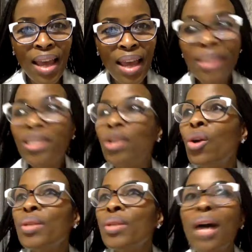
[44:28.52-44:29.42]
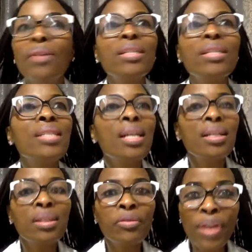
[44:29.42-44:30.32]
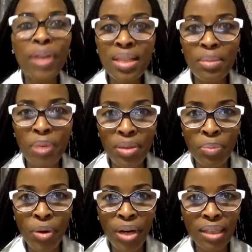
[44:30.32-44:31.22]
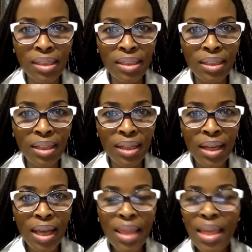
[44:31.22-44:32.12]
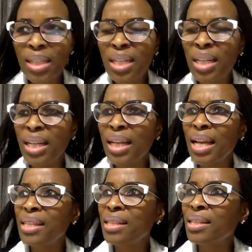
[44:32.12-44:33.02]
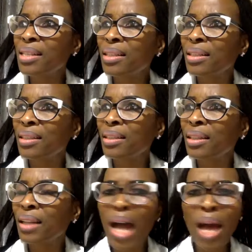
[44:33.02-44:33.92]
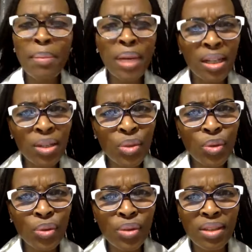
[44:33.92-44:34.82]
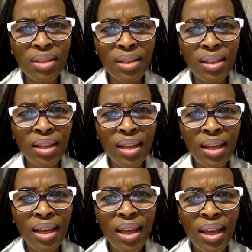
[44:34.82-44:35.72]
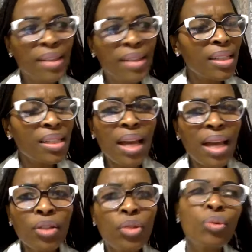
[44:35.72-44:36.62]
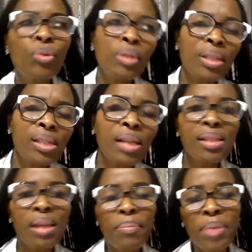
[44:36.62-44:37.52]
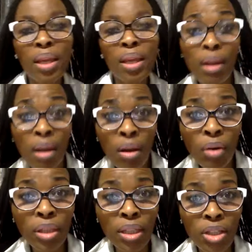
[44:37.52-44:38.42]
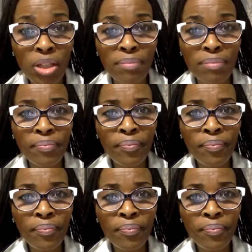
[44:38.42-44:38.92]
And she goes out and she tells her friends about the product. And then she realizes, I'm a resource. And she decided to start something in her own kitchen.